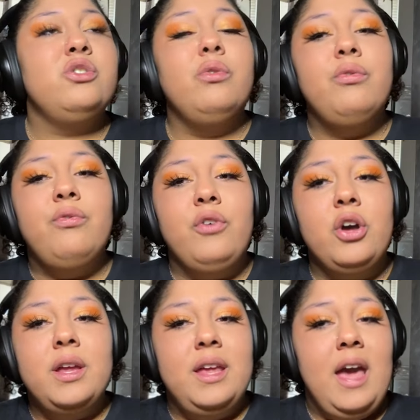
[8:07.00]
two
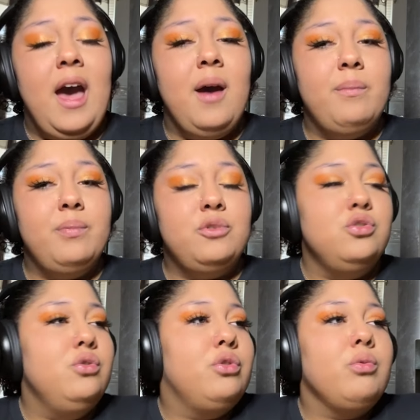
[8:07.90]
foot gap,
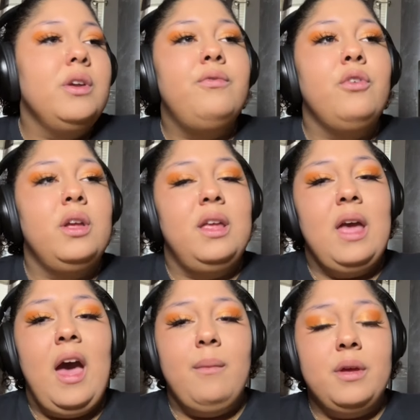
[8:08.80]
two or three foot
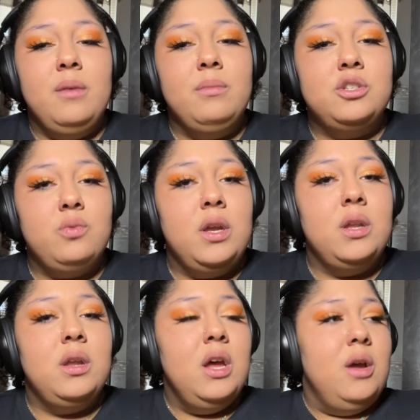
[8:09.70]
gap in
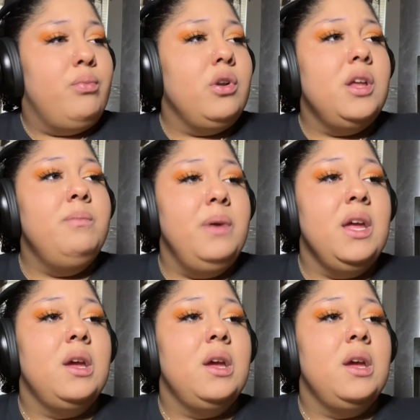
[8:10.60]
between. Pretty